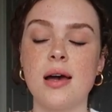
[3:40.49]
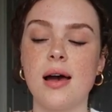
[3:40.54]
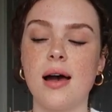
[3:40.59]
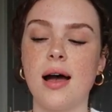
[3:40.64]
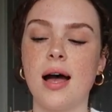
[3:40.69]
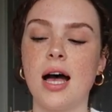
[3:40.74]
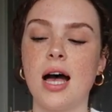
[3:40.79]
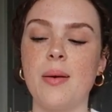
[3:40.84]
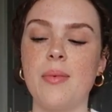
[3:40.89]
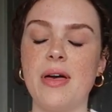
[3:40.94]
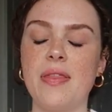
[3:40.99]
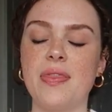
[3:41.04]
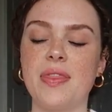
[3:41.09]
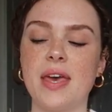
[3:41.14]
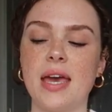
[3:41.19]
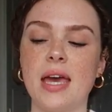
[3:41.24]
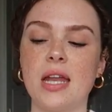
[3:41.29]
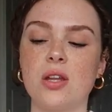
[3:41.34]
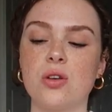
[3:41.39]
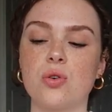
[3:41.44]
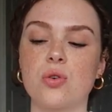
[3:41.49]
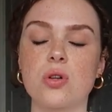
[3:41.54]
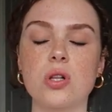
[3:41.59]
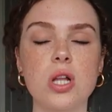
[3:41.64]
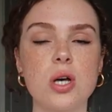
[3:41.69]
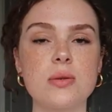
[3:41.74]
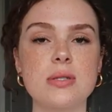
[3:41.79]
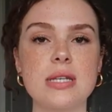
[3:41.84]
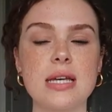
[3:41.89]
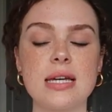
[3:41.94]
and then you'll
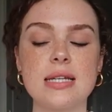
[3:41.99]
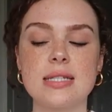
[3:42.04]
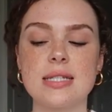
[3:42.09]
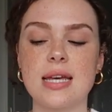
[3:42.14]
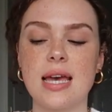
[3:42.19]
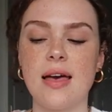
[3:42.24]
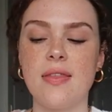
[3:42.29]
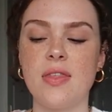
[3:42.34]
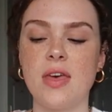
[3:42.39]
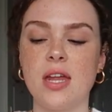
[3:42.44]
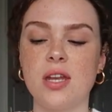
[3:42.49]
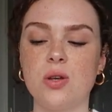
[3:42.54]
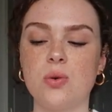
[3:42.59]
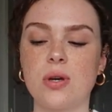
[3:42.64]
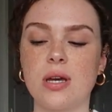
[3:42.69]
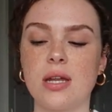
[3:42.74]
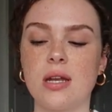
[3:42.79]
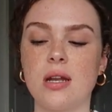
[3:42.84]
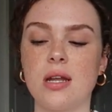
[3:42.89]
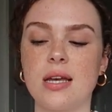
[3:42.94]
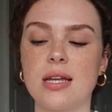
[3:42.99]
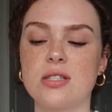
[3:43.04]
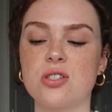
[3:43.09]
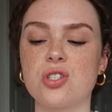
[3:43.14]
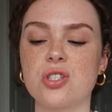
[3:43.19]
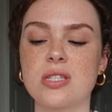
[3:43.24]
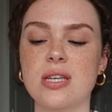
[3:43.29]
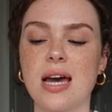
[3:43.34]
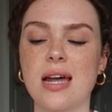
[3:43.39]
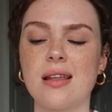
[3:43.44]
close it, and then you can, it's
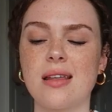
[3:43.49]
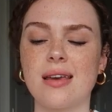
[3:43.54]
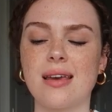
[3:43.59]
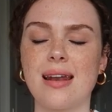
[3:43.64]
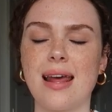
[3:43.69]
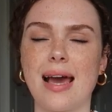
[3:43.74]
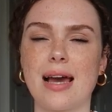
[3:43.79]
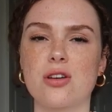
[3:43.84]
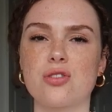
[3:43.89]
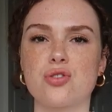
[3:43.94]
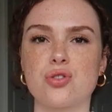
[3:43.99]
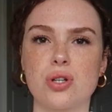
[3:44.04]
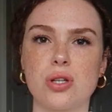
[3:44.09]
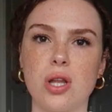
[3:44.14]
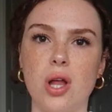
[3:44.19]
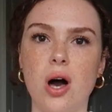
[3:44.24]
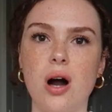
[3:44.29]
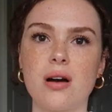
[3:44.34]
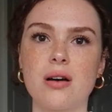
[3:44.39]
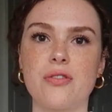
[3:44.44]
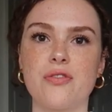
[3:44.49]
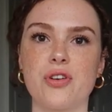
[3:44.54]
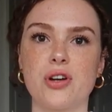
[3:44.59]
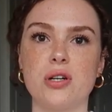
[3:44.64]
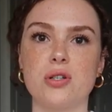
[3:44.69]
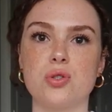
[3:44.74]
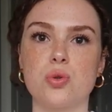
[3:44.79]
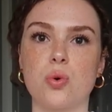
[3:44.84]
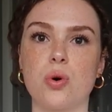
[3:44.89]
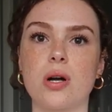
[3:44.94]
just kind of like an extra lock for
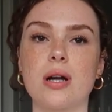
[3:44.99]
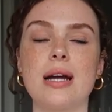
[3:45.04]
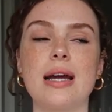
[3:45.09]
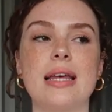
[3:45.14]
your door.